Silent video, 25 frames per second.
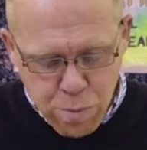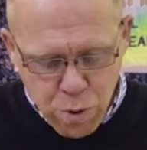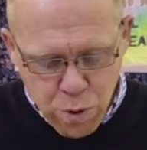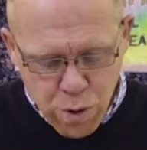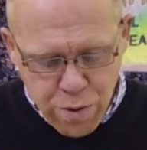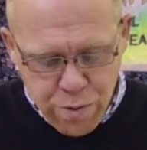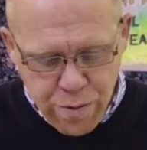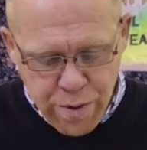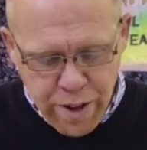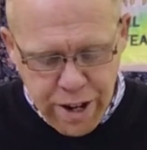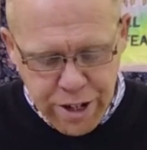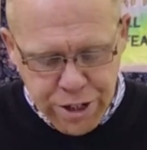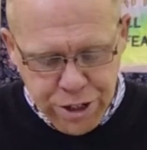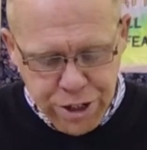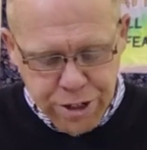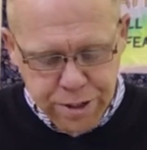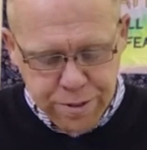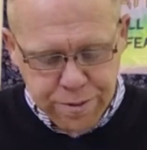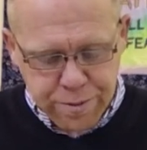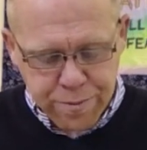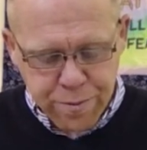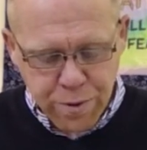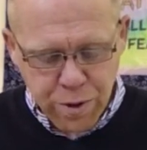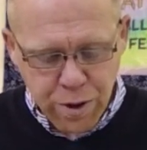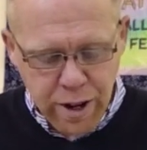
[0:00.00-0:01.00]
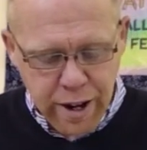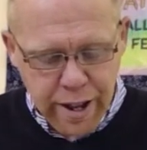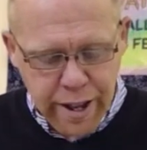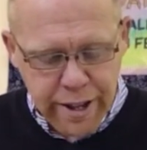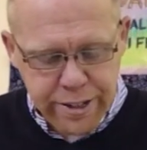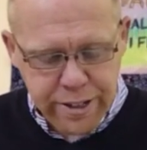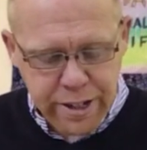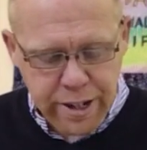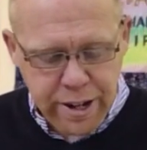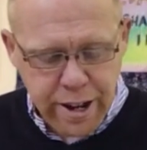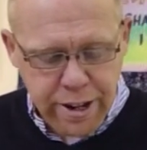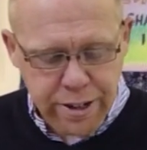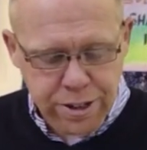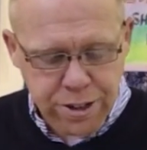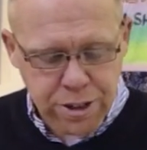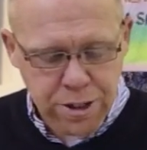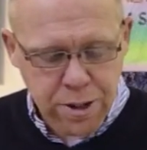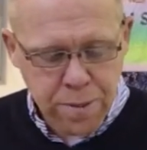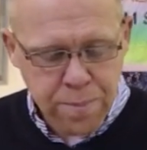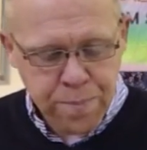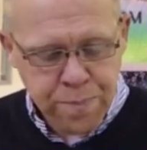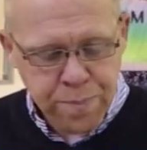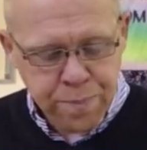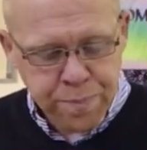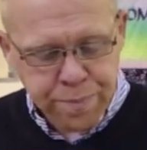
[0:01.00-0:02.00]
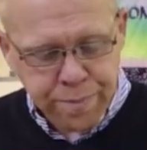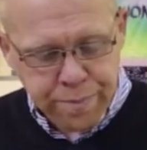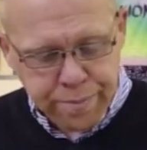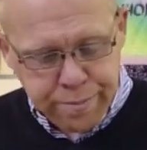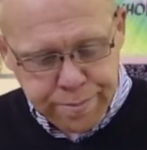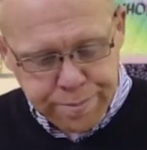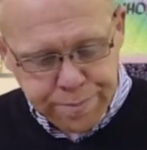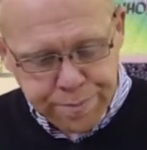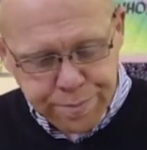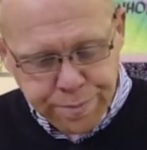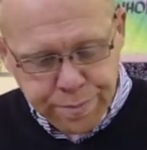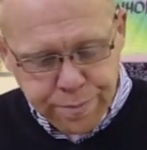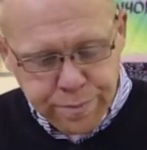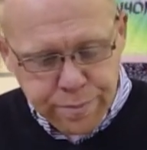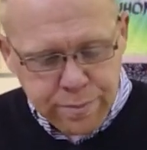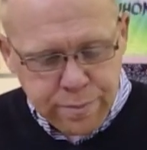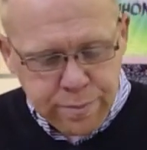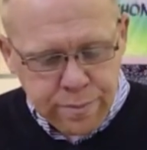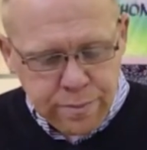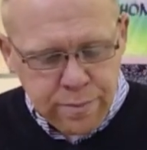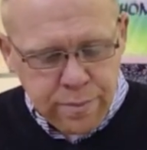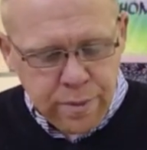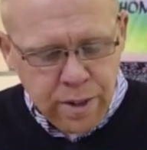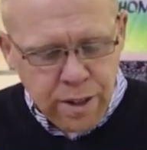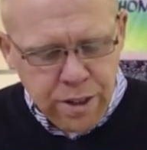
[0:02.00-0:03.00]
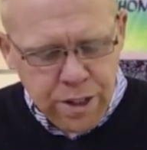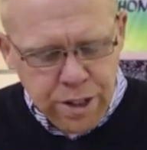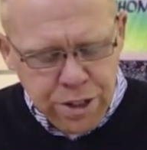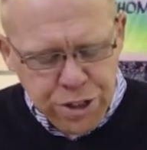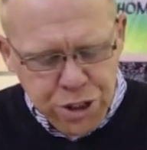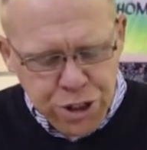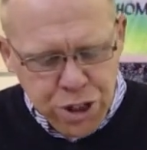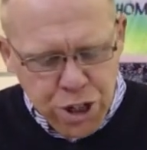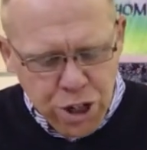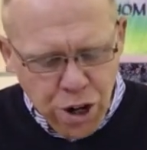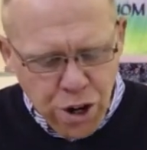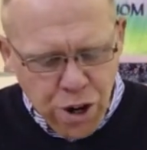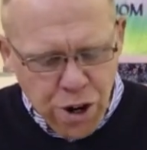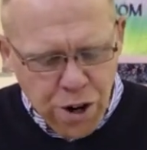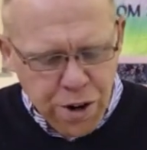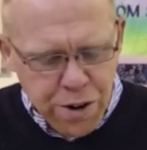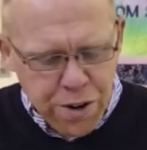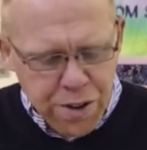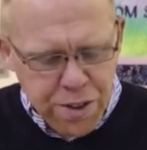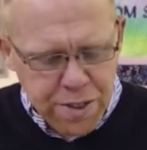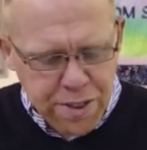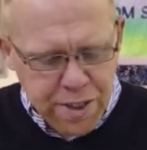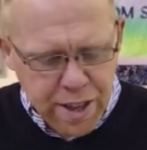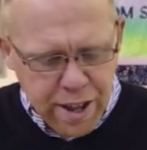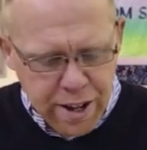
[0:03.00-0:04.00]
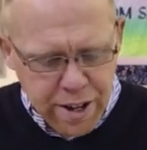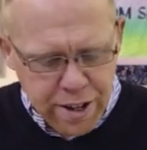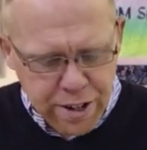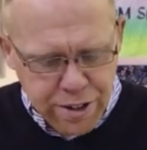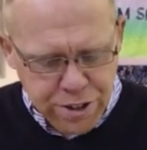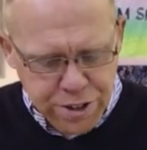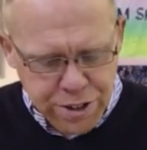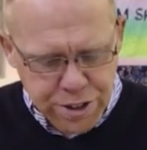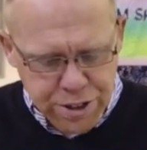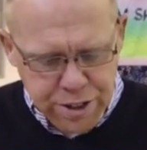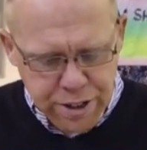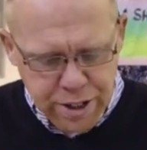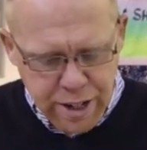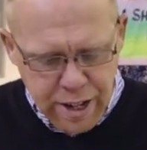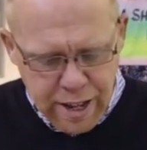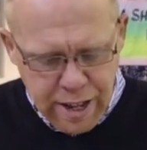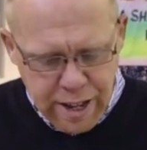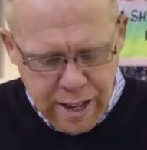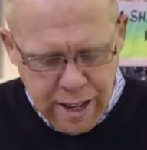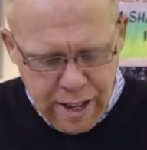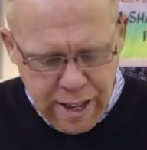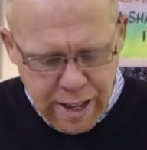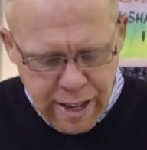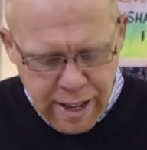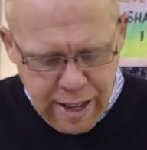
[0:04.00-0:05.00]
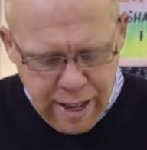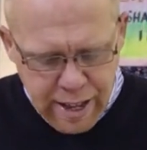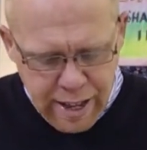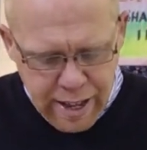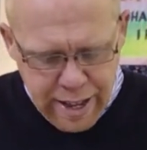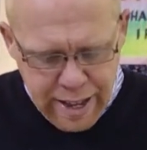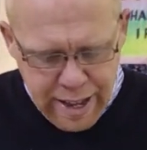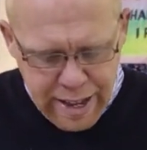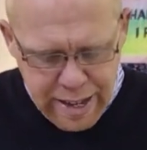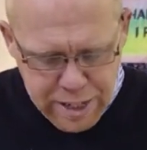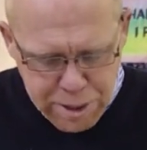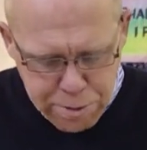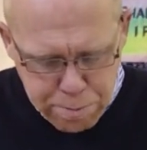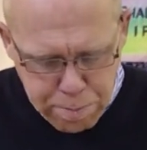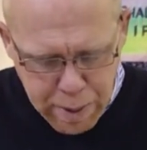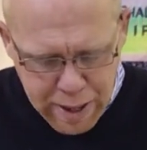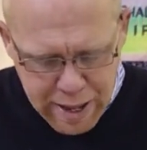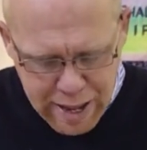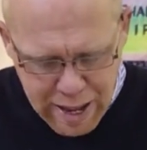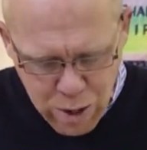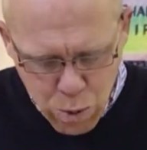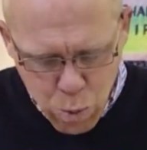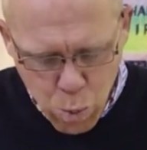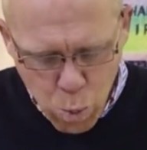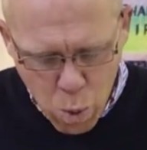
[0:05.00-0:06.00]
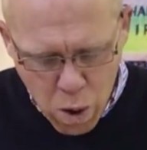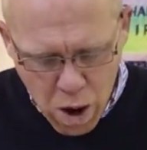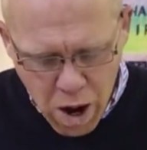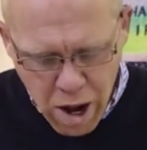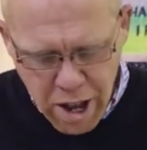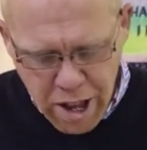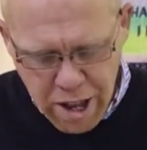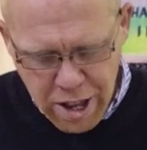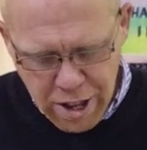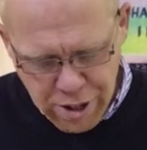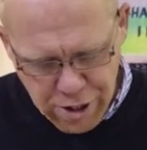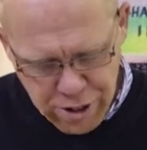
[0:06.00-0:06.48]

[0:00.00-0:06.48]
motivation for laziness, the sluggard thinks he's being wise.